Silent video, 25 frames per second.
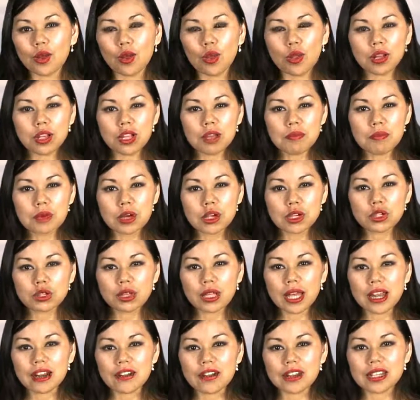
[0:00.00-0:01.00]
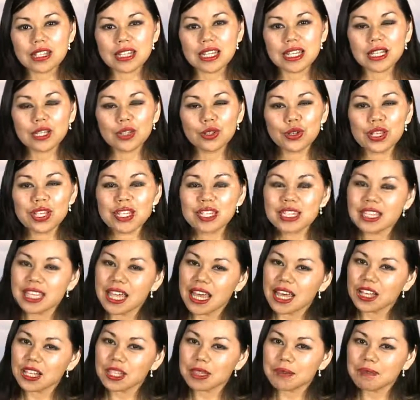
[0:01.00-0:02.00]
all commercial areas, including
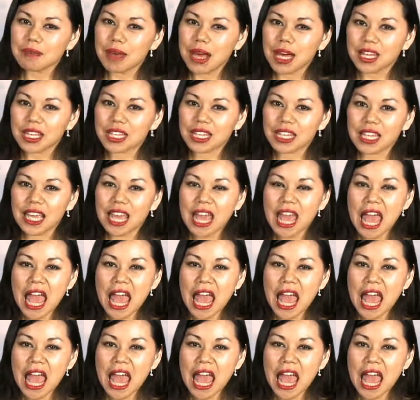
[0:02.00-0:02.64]
sales, marketing